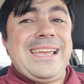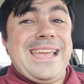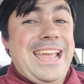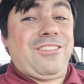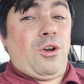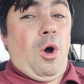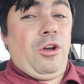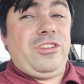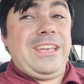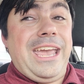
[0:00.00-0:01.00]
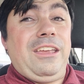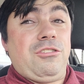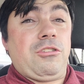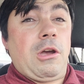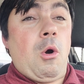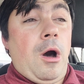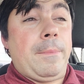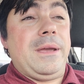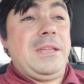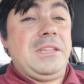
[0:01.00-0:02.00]
it's causing cases to go
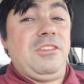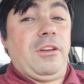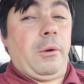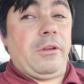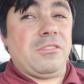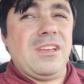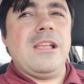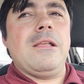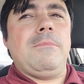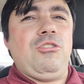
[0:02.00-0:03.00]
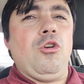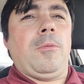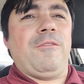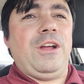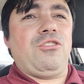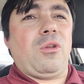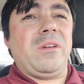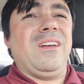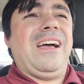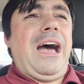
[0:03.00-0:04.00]
up in these areas. Be super
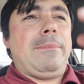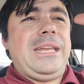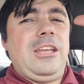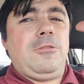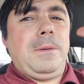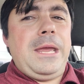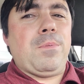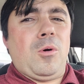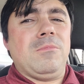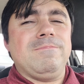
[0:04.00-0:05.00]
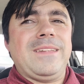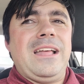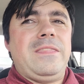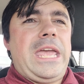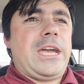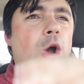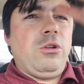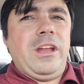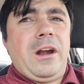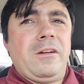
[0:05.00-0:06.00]
vigilant. I mean, these people, they go
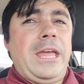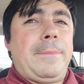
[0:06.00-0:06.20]
there, they